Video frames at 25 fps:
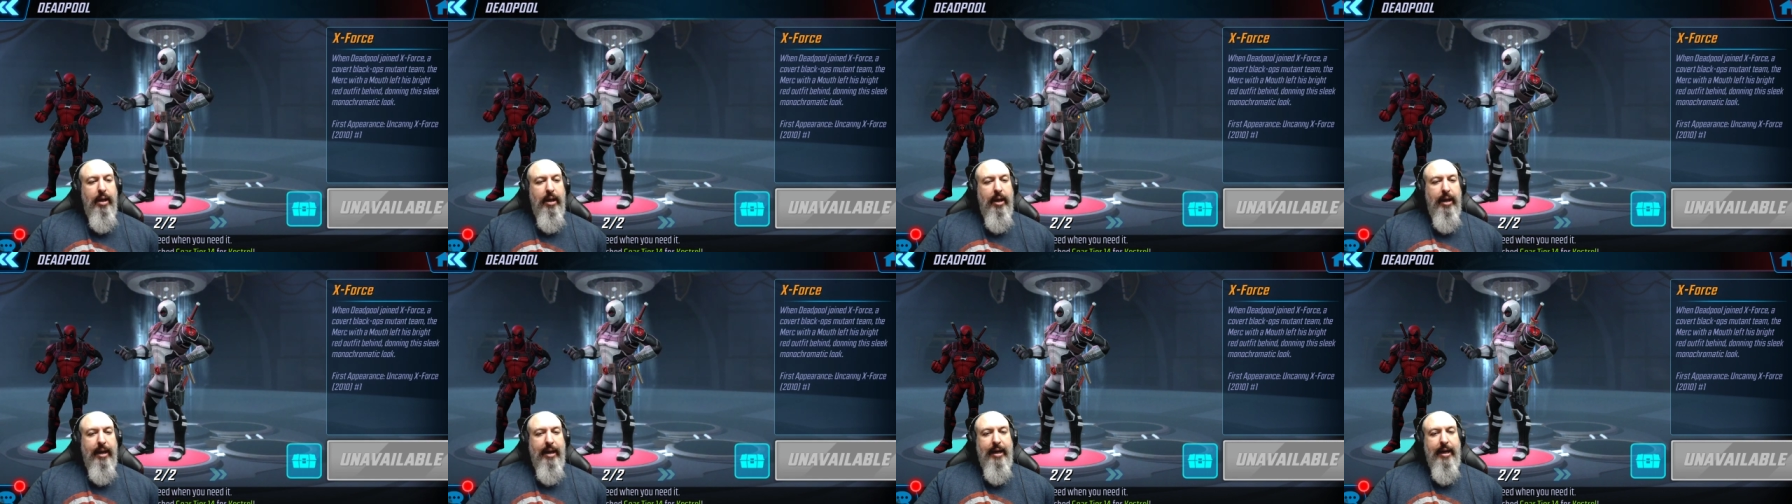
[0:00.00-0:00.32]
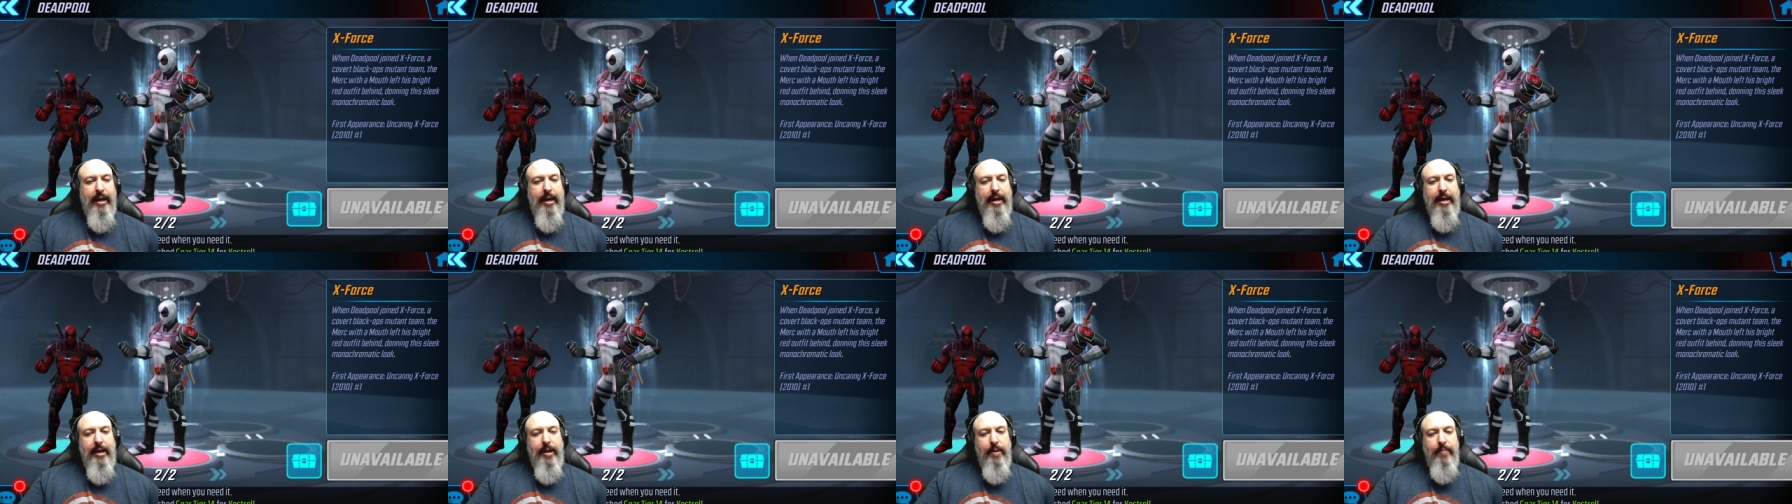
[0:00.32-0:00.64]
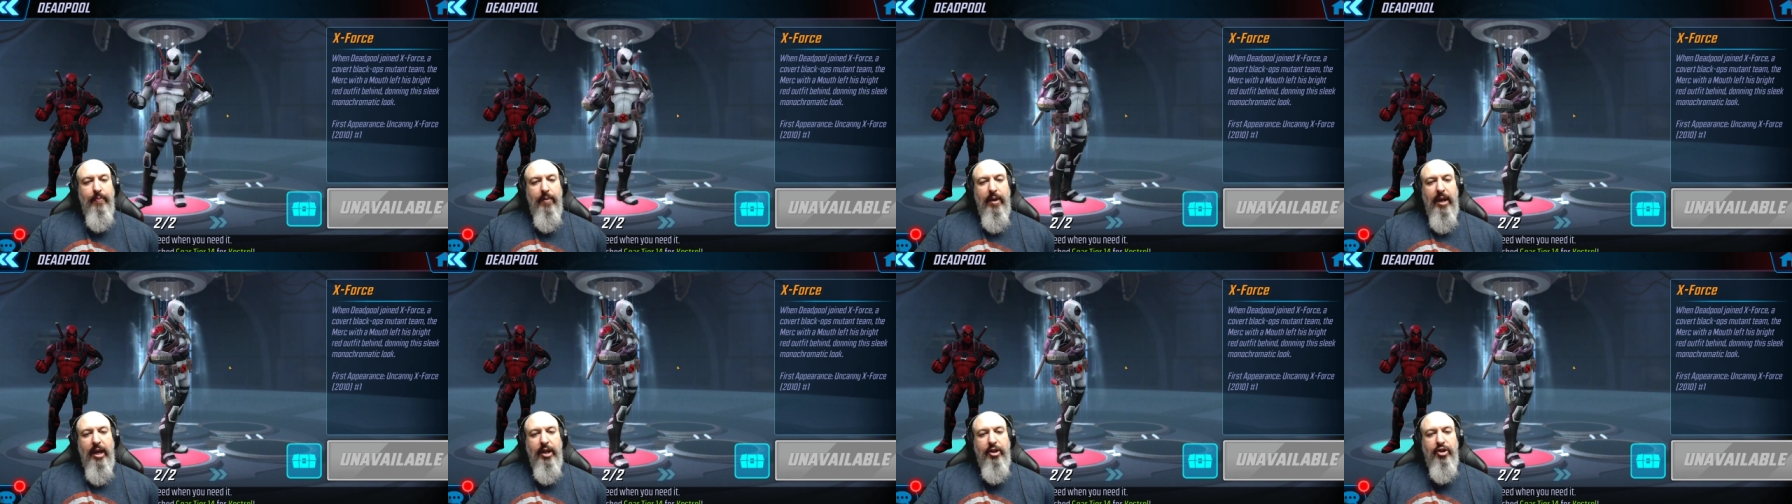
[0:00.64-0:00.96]
Um,
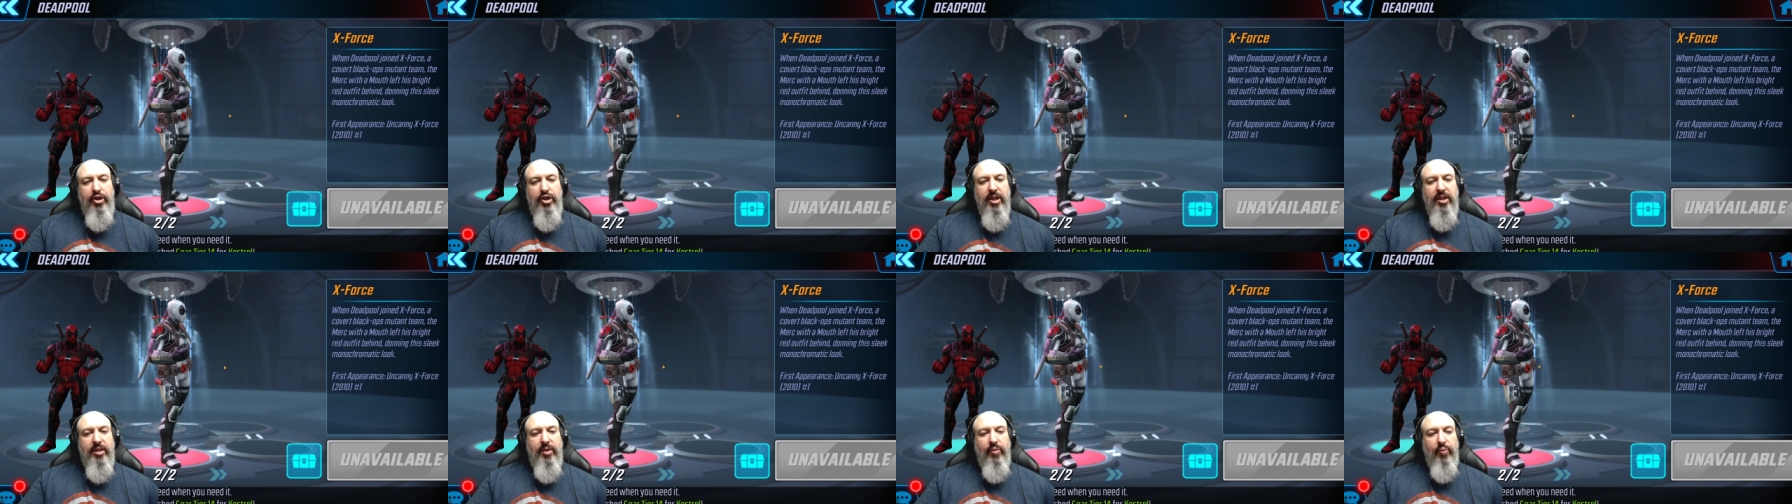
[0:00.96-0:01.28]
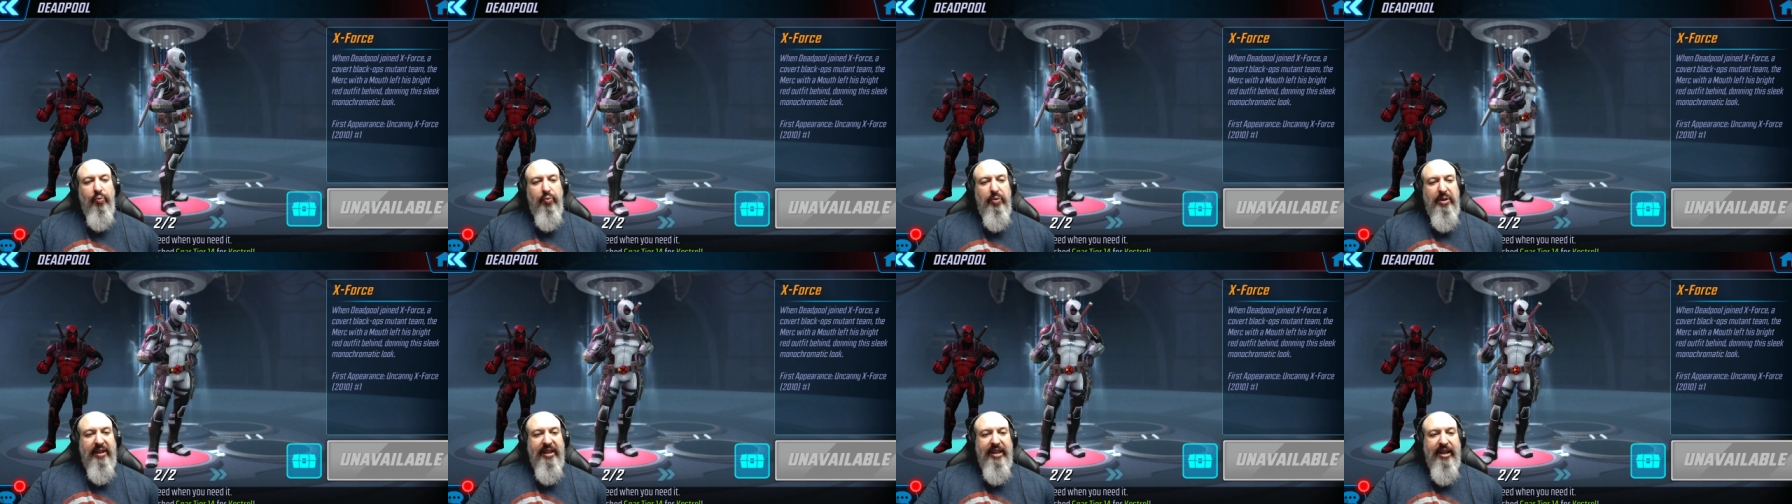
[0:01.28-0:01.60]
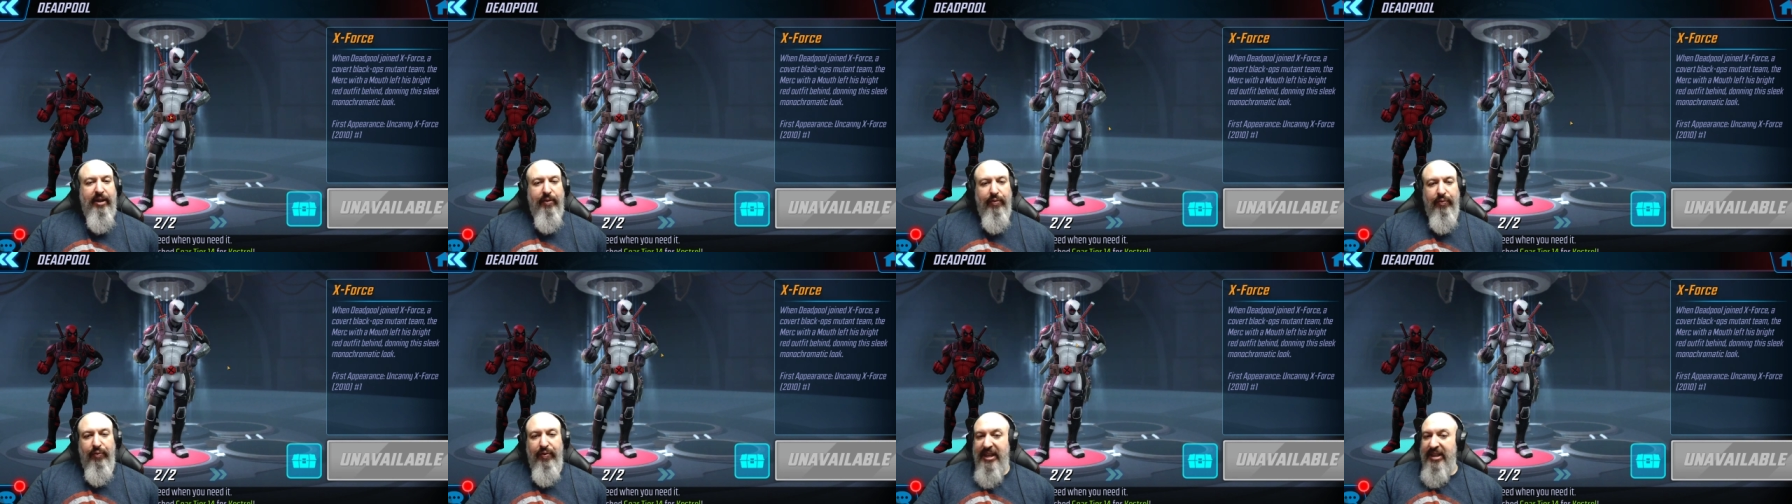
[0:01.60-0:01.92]
it's just really a
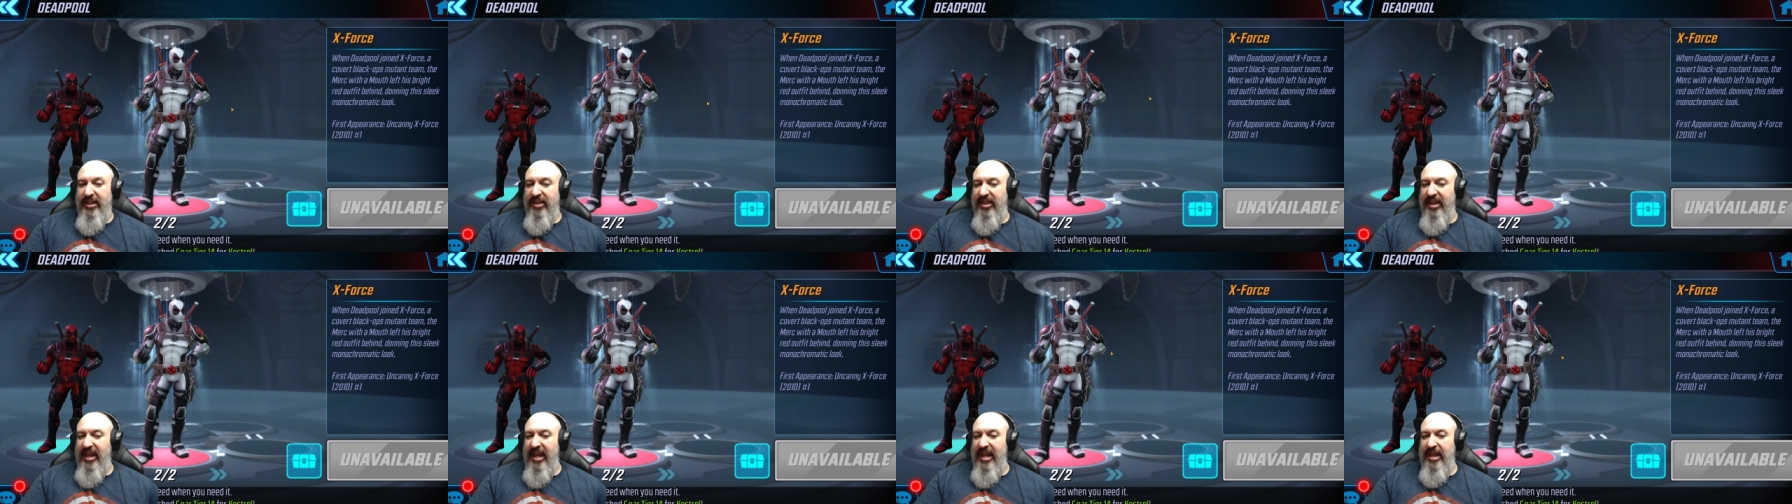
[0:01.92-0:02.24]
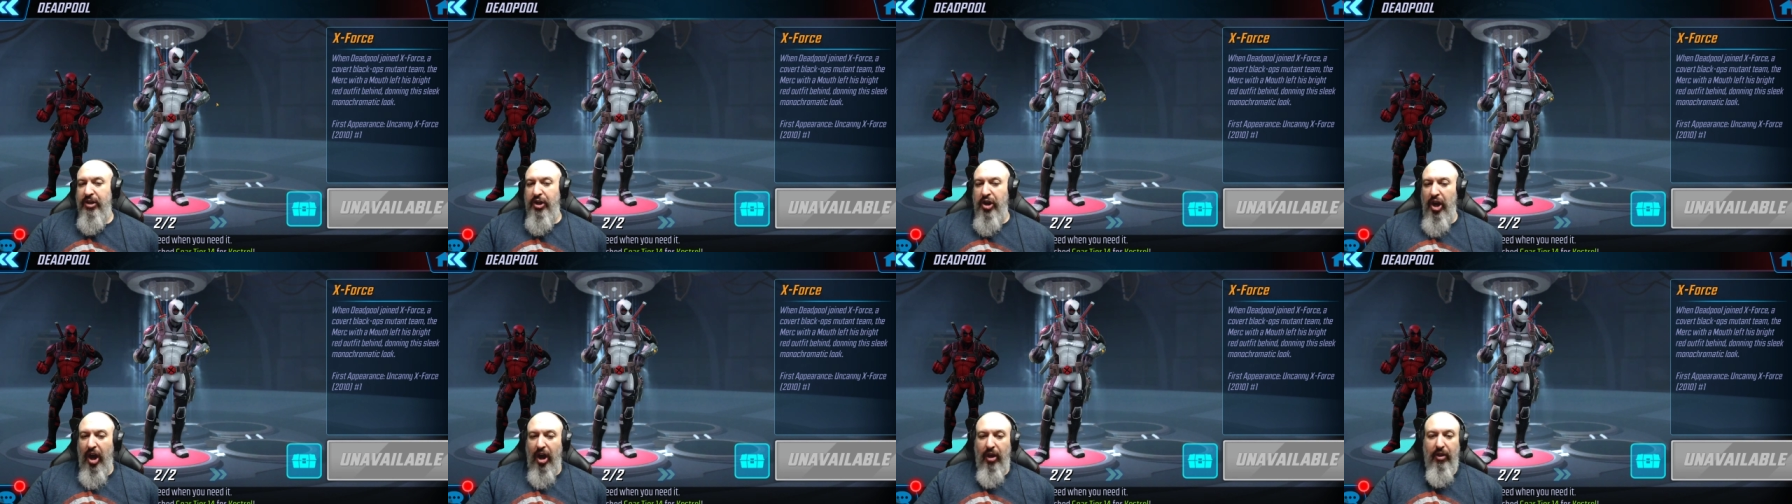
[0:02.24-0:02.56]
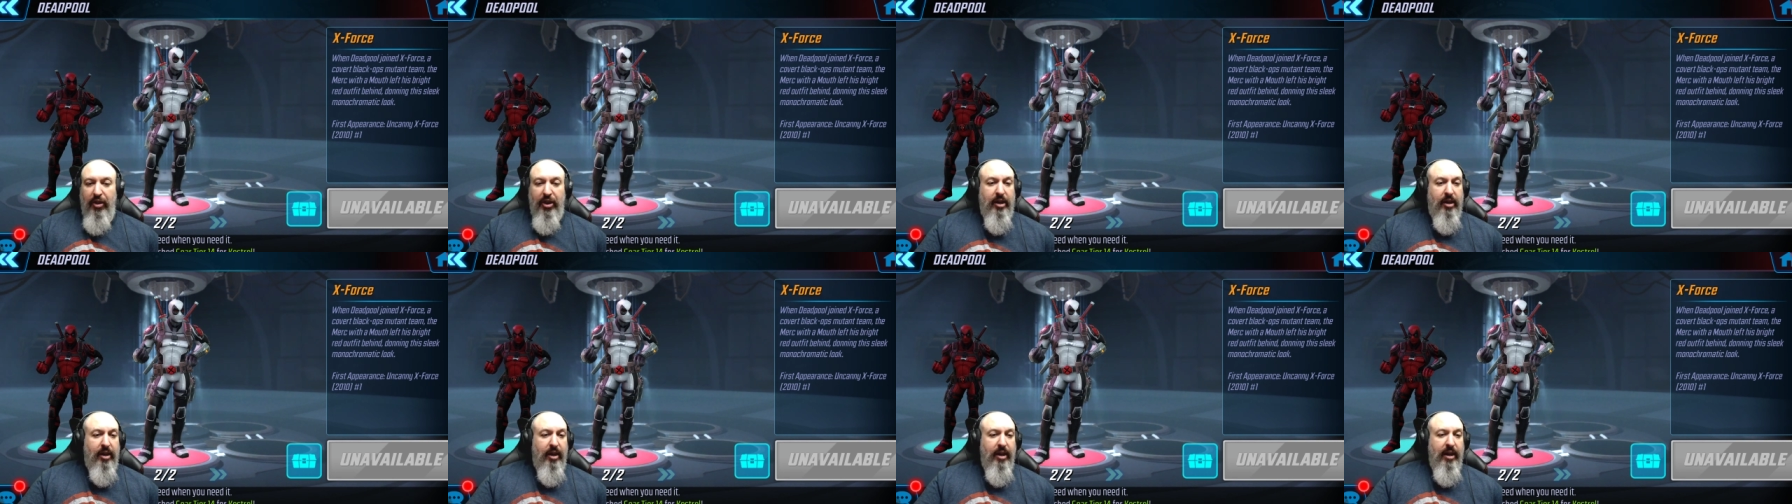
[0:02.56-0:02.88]
reskin
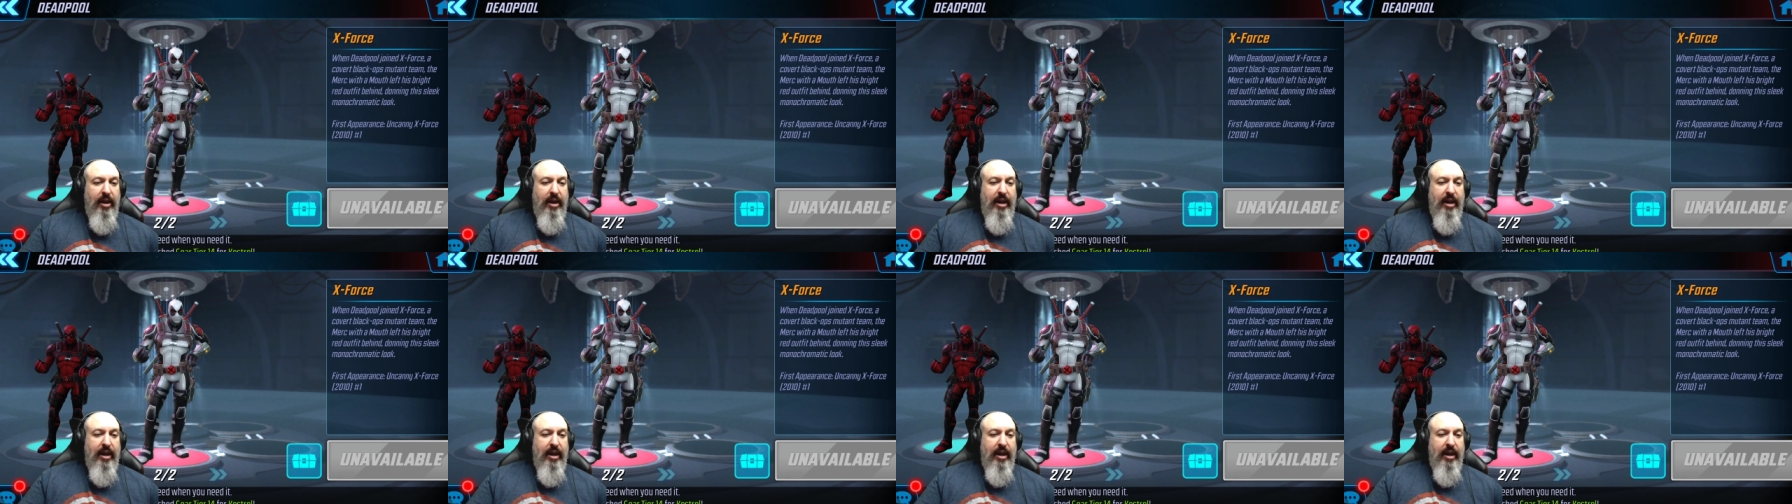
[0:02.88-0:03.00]
color.